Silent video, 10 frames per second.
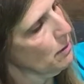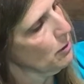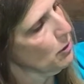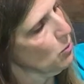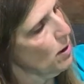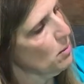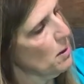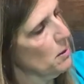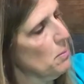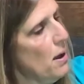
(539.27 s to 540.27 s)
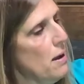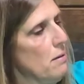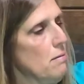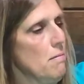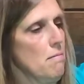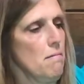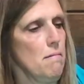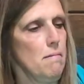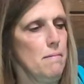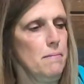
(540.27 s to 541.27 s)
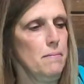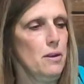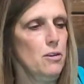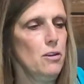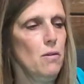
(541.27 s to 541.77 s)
your watermelon pot. There you go.